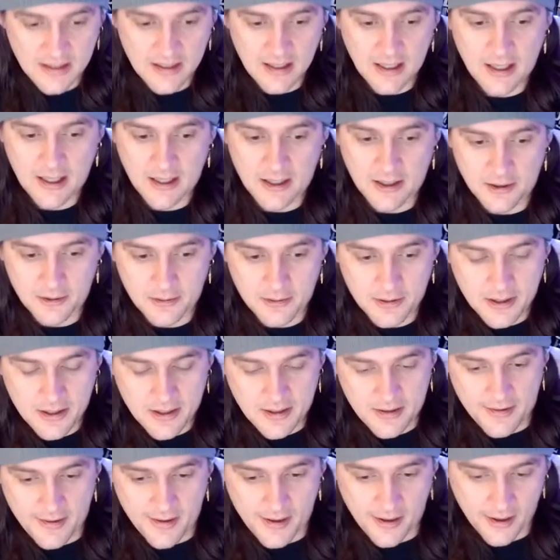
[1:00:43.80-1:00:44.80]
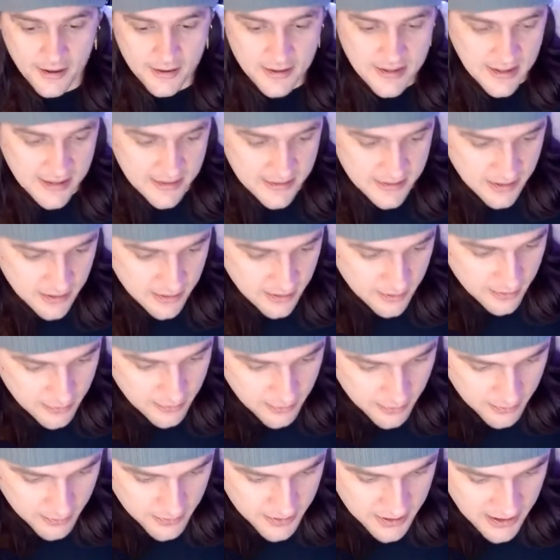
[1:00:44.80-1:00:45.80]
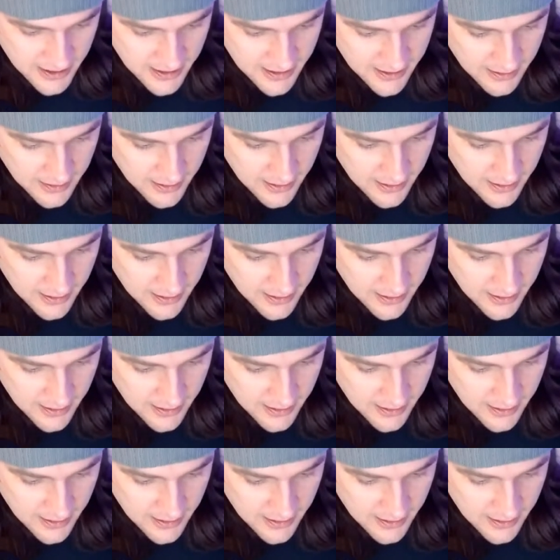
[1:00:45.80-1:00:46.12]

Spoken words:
They are texting the group chat.